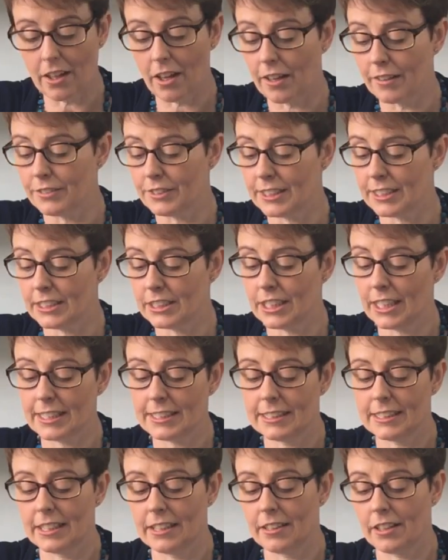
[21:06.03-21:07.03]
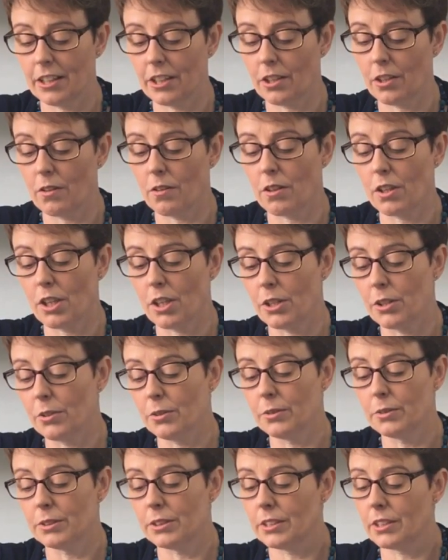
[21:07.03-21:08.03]
that I've suggested that you
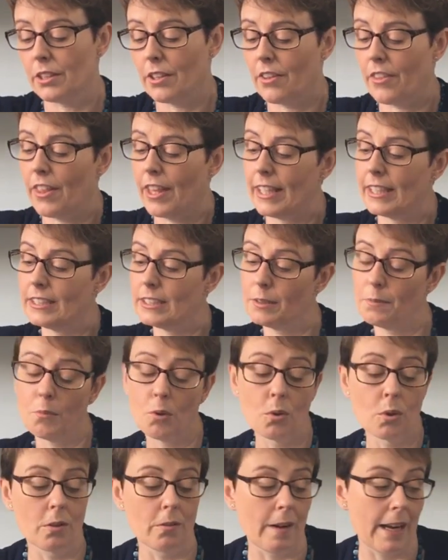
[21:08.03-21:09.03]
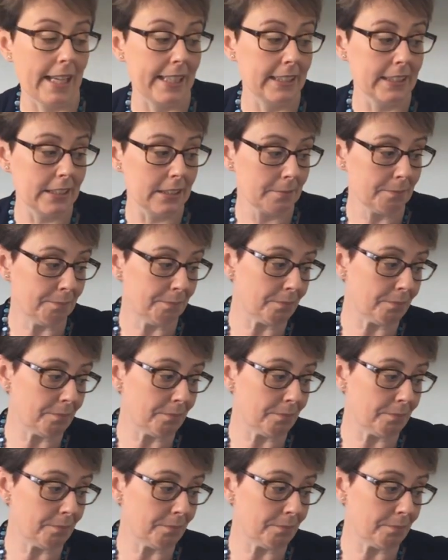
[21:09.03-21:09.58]
use the smaller end